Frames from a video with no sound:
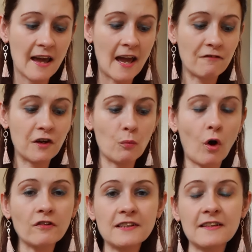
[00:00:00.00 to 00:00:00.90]
If you're
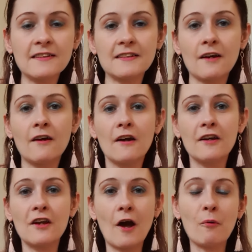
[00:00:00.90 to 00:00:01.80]
wanting to,
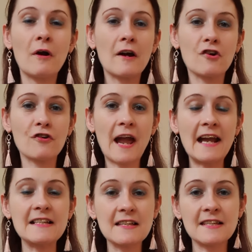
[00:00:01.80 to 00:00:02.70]
you know,
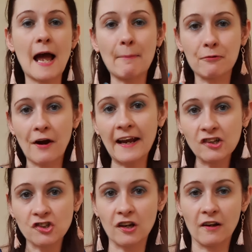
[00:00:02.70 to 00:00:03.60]
create a
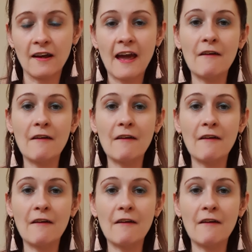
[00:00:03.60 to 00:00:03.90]
separation,